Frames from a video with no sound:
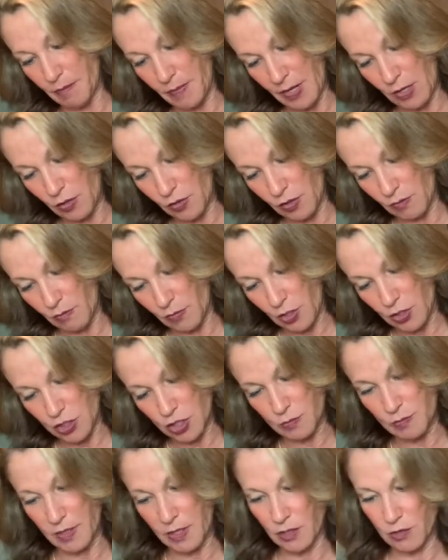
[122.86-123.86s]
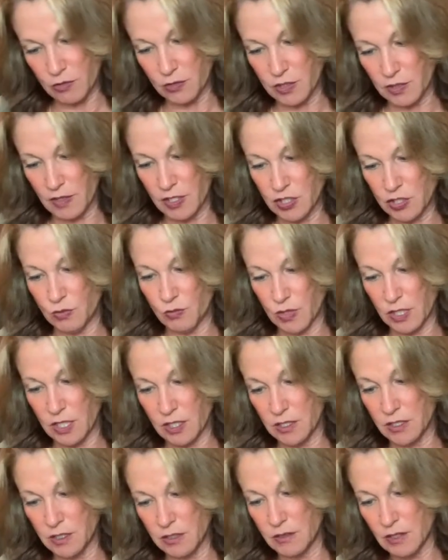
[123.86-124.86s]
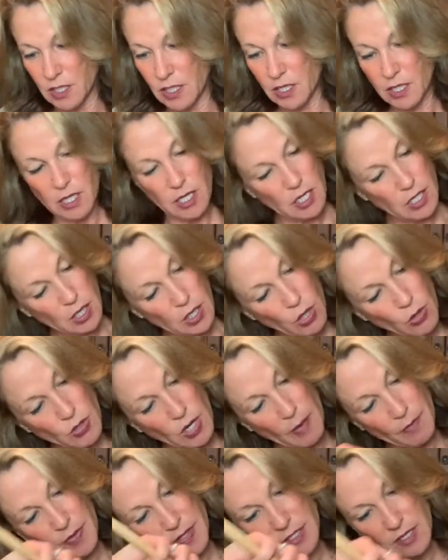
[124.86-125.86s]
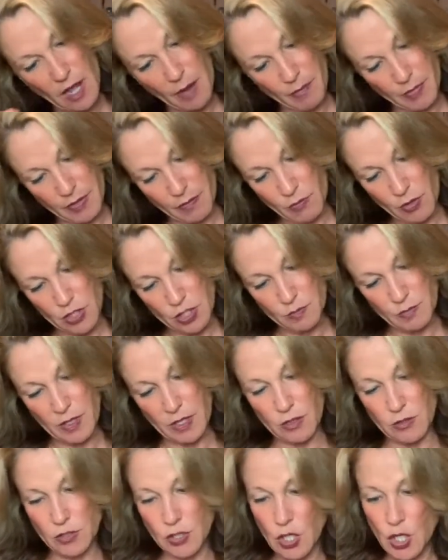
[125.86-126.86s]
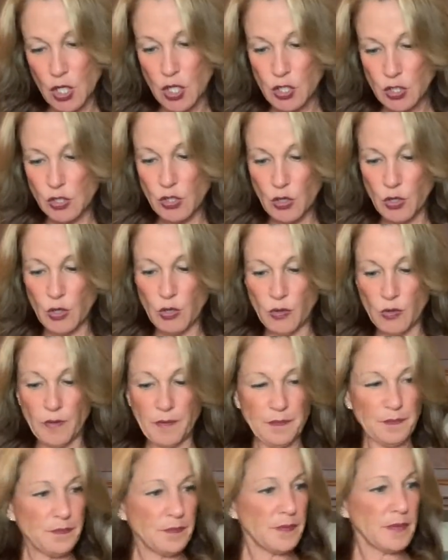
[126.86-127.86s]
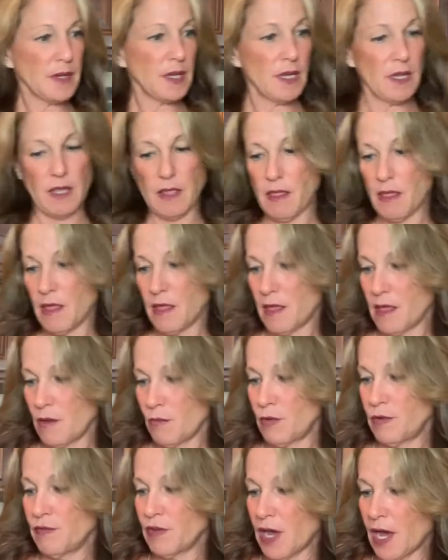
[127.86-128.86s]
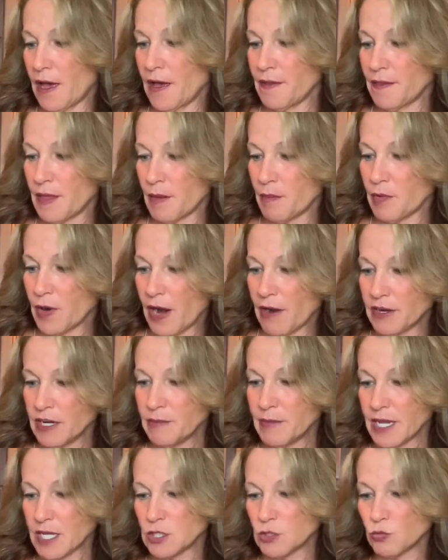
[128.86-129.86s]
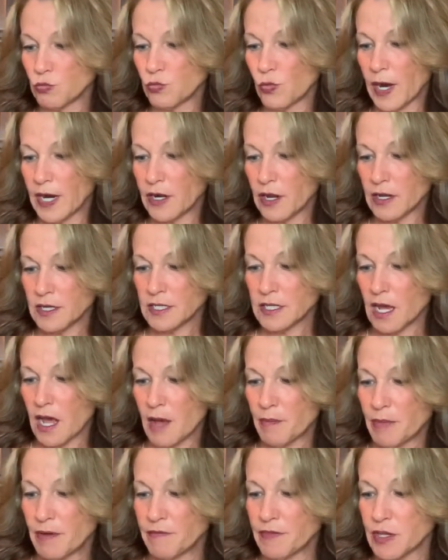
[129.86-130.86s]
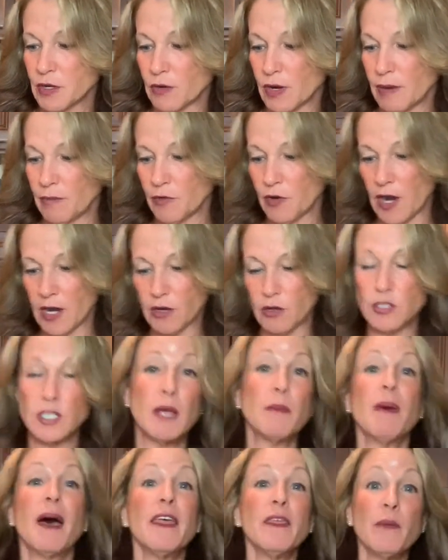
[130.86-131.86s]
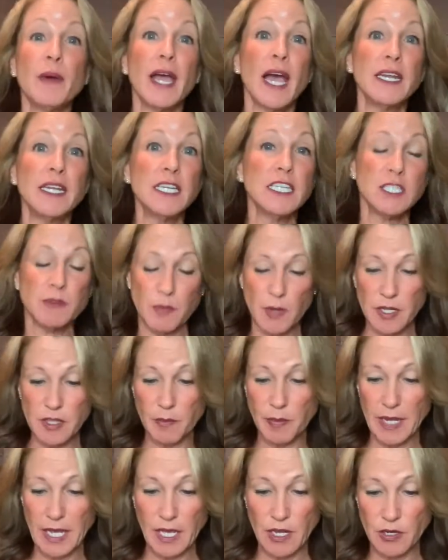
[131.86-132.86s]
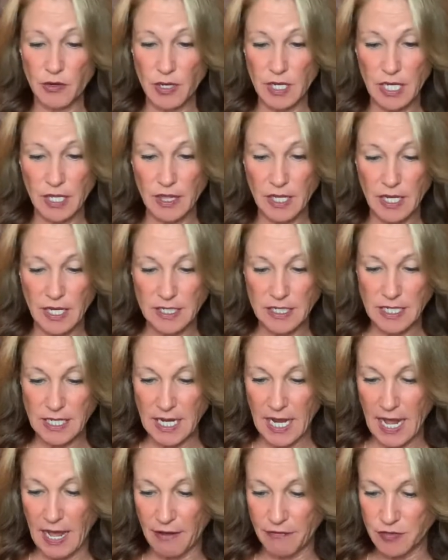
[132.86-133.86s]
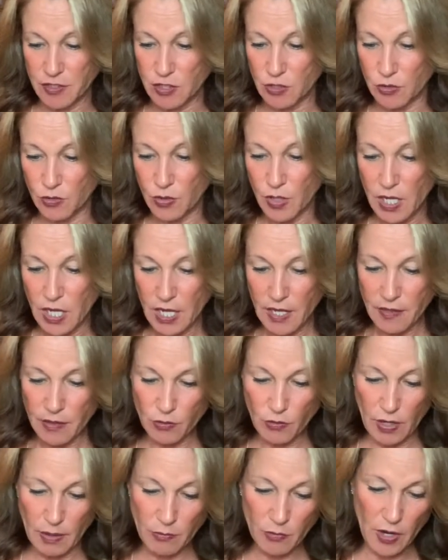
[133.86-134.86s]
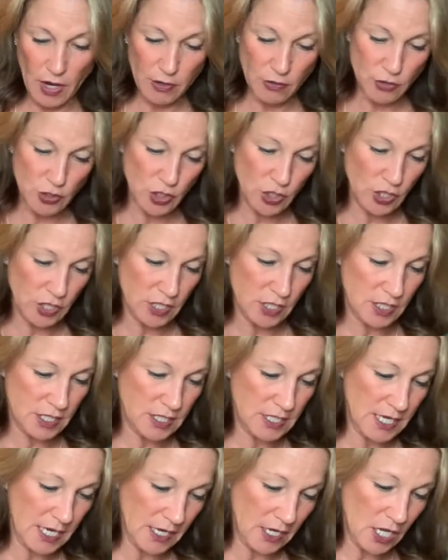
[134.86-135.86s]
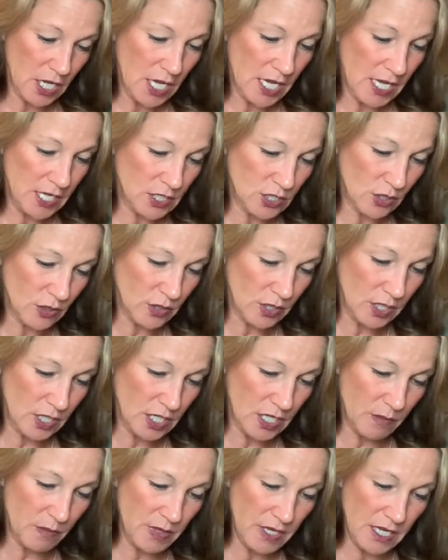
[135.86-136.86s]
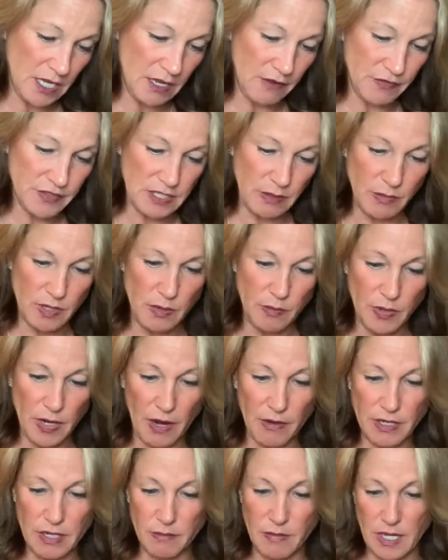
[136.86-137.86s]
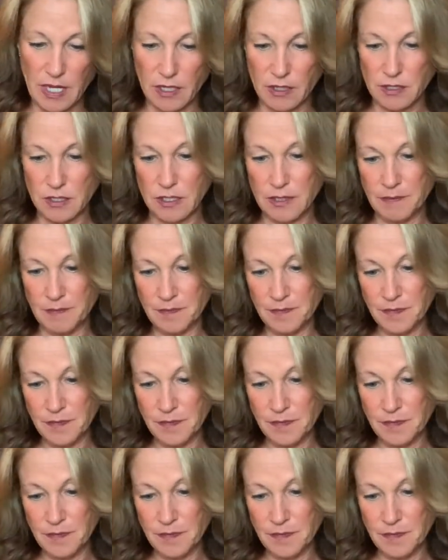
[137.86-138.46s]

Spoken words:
back on the marshmallows unless you want to load up the top with marshmallows. So we've got the brownie mix right on top of the graham crackers. And by the way, I didn't spray the pan or anything. I didn't have to. The graham crackers shouldn't stick. It's only going to be if some of the brownie mix